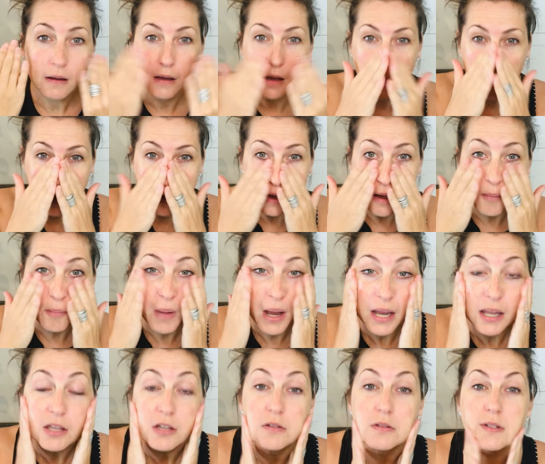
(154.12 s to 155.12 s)
I
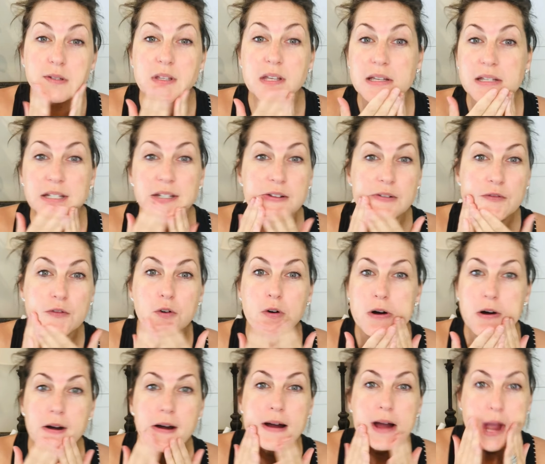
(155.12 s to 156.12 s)
use this
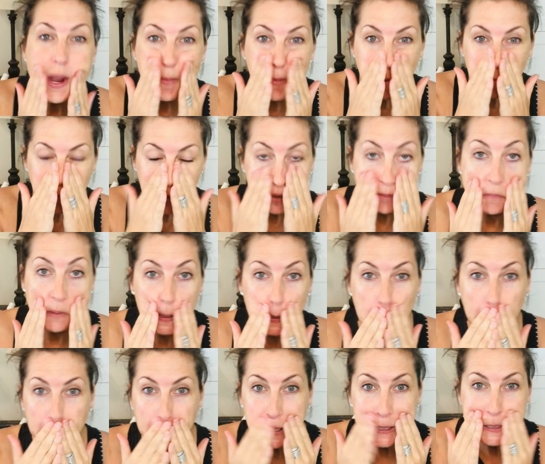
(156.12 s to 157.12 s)
for
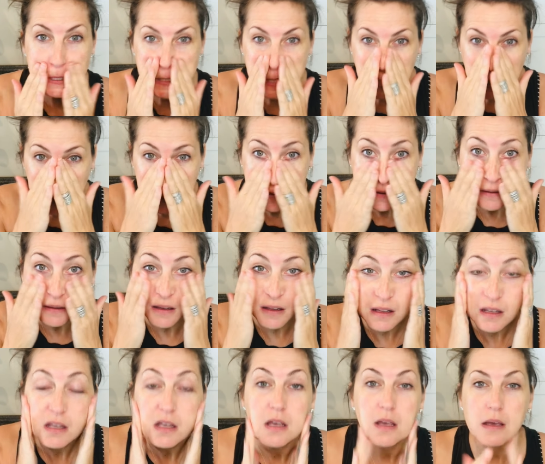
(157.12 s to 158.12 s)
hyperpigmentation
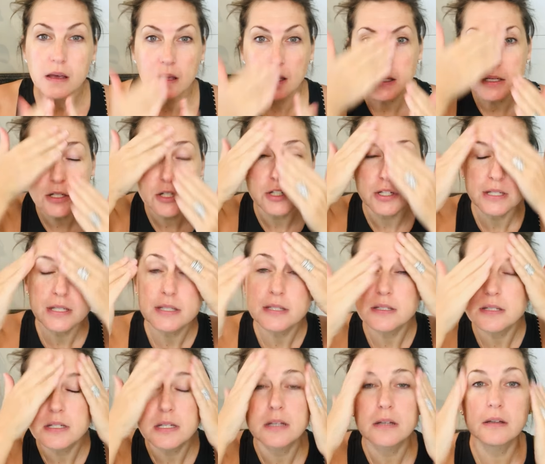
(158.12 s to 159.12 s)
and
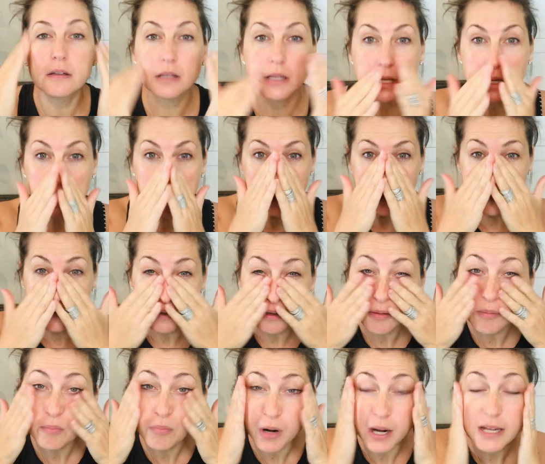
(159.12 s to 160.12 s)
just clean,
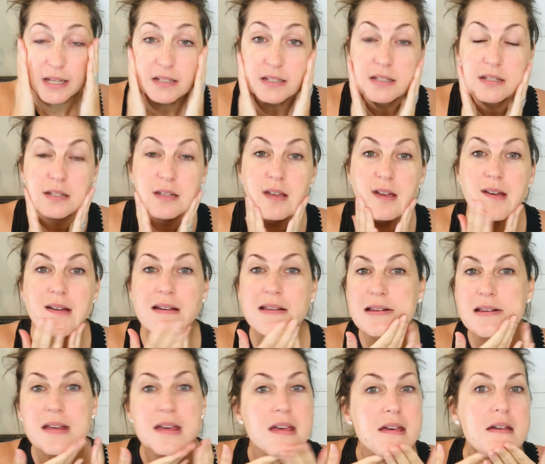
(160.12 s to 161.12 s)
bright
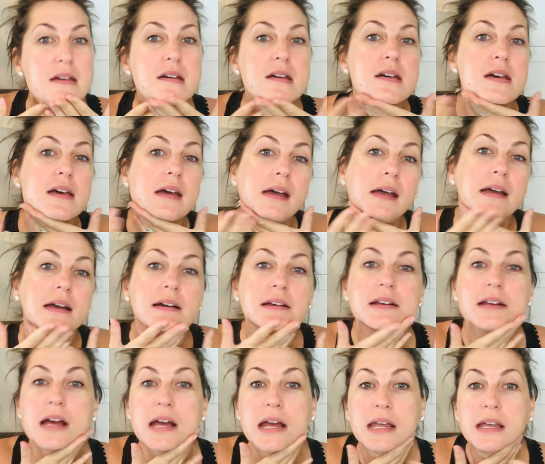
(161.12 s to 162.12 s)
skin, and
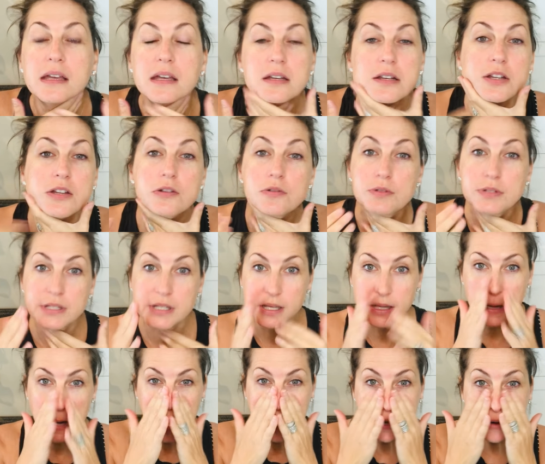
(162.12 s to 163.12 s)
I can use it
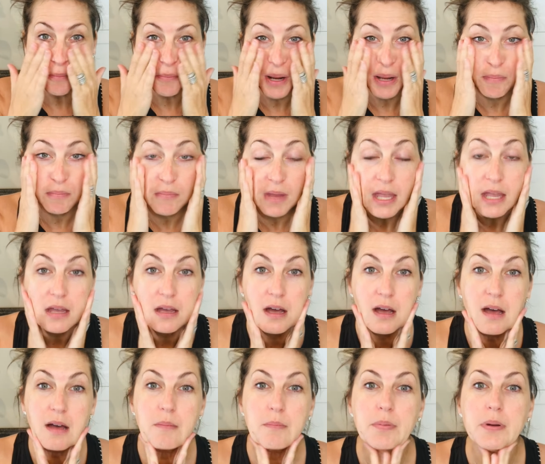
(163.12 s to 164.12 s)
under my
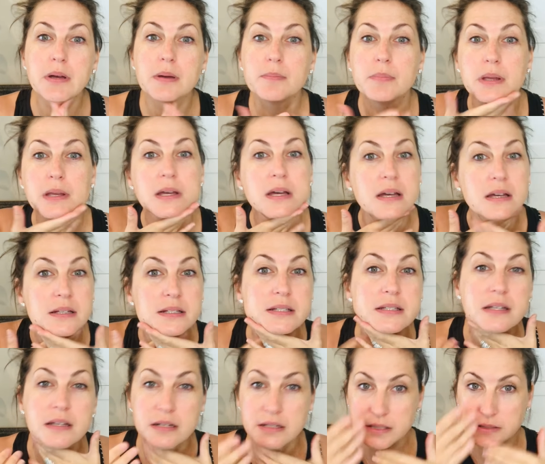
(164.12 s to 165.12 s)
makeup because
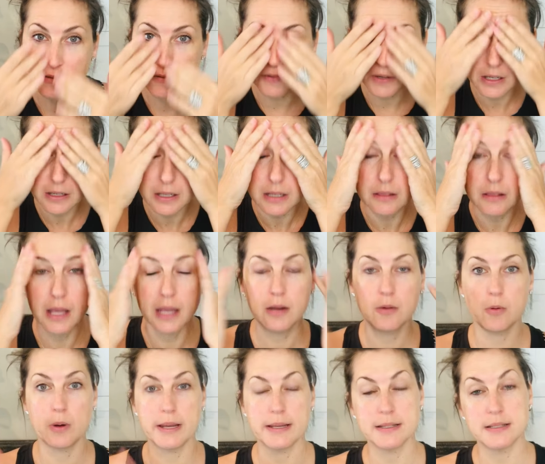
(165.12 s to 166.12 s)
it is a very
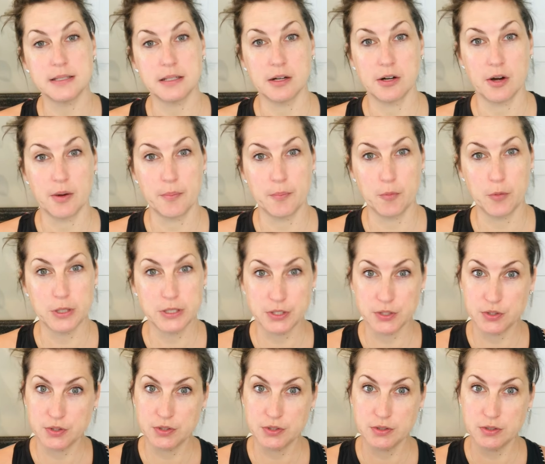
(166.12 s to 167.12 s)
lightweight serum, which
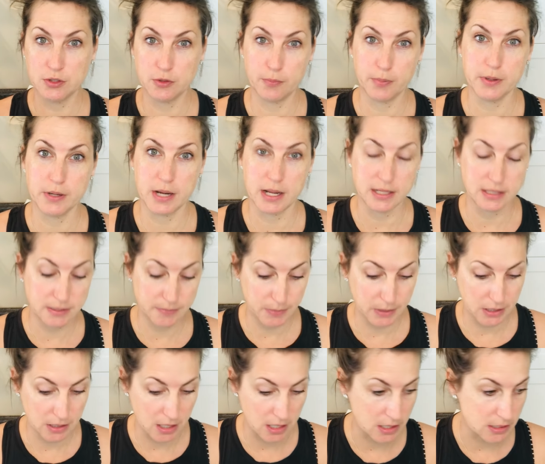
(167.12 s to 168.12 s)
is super nice
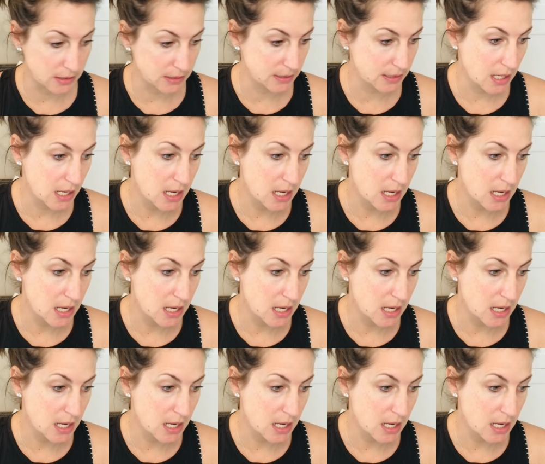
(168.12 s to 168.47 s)
because